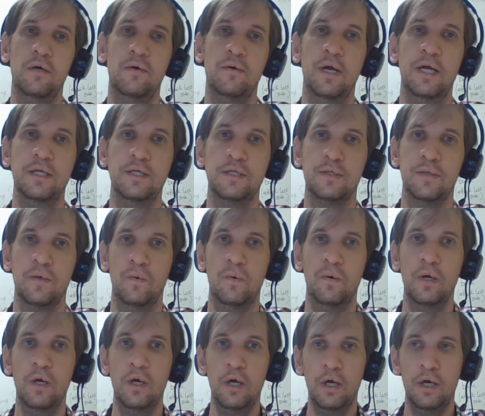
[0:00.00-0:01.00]
right? So,
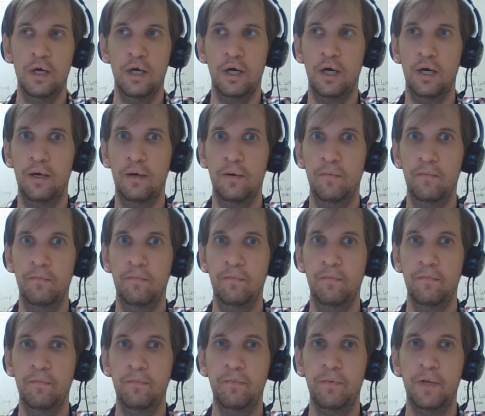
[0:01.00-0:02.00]
um,
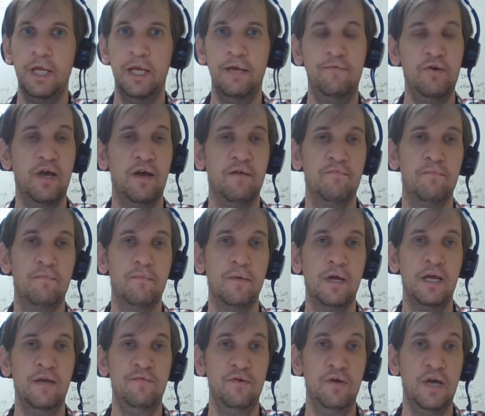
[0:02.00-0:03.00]
if you
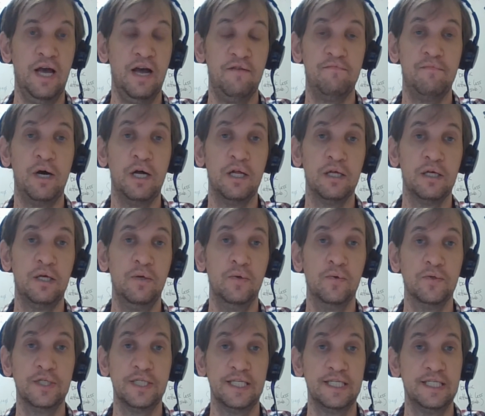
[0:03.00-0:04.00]
have
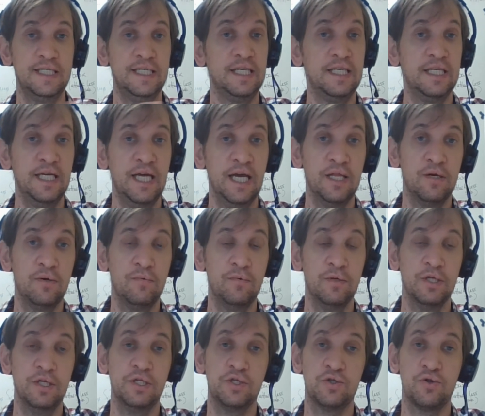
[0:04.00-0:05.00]
molecules that stick together
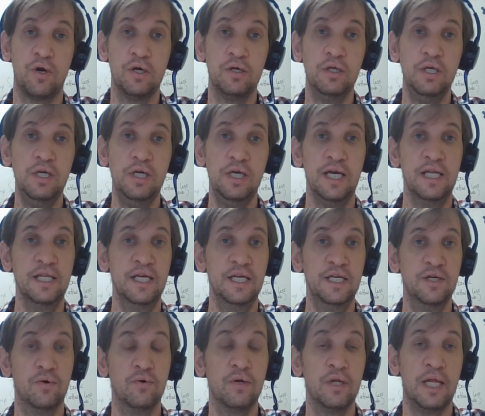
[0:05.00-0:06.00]
really strongly and they
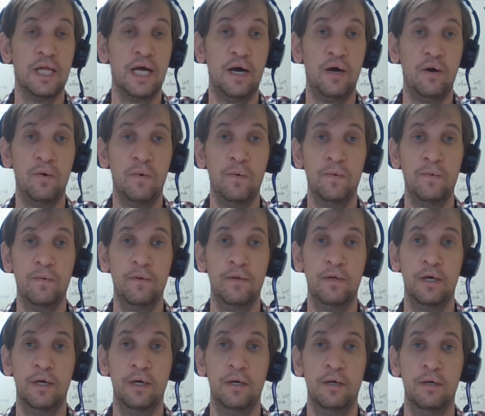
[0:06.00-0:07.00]
don't allow
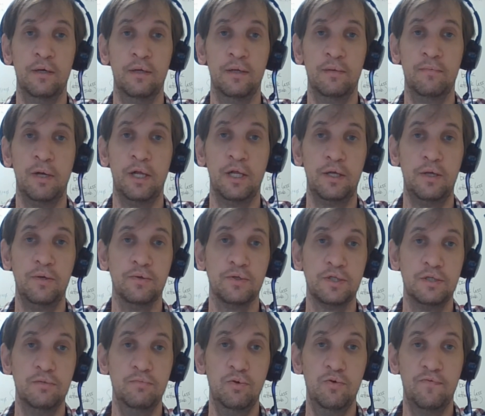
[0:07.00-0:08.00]
the molecules
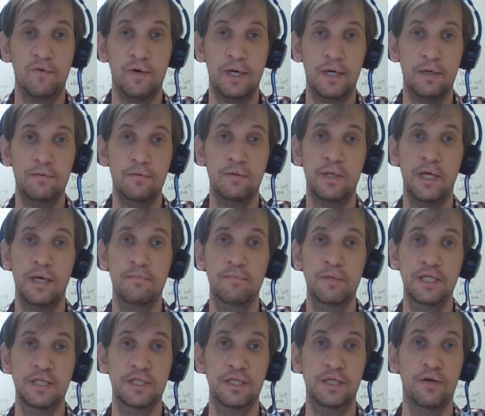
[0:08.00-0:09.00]
to move around, that
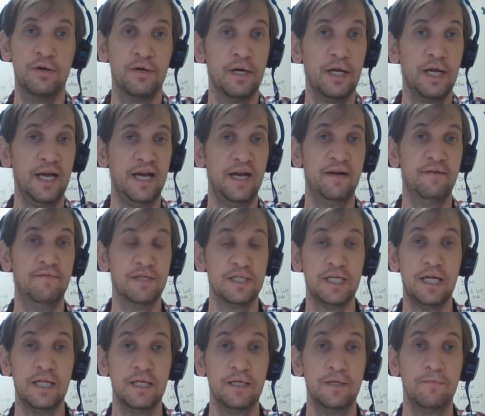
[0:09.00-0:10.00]
means that you're going to have a
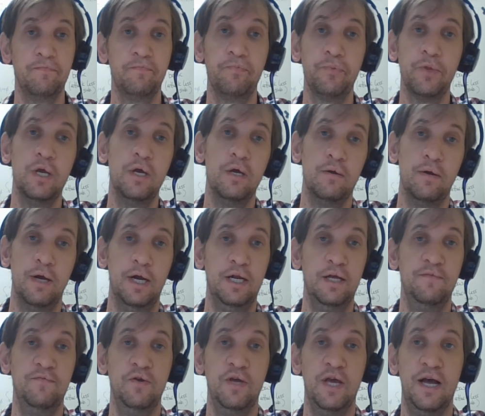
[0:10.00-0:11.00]
solid, right?
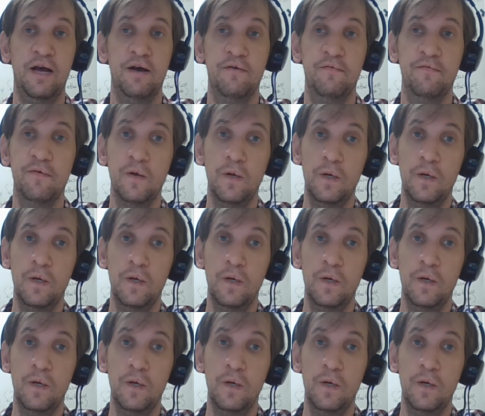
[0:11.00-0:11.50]
If you have